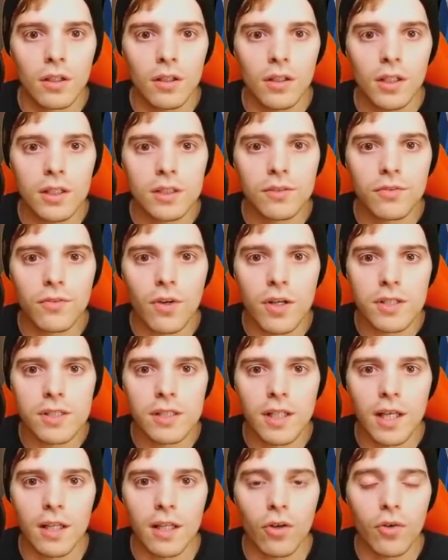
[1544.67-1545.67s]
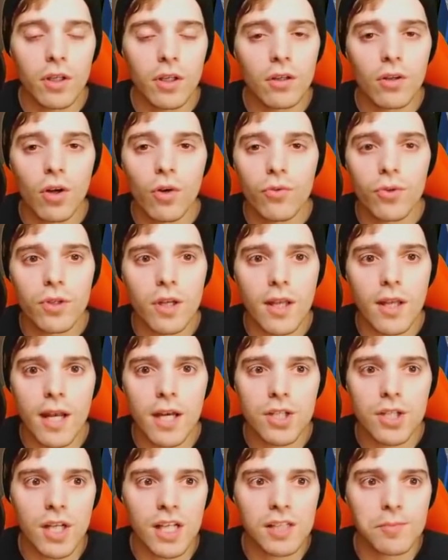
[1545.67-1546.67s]
Lots of cards in hand. He could go for the
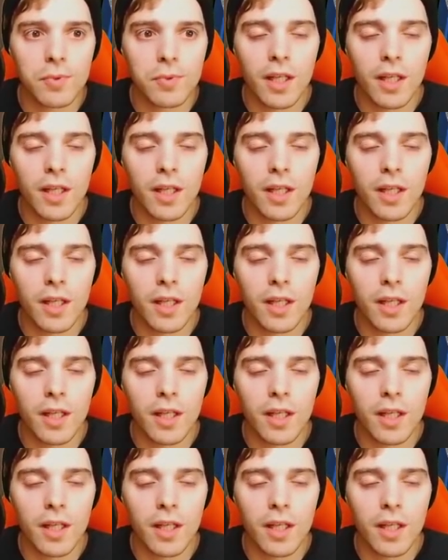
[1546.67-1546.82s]
Dedenne-GX,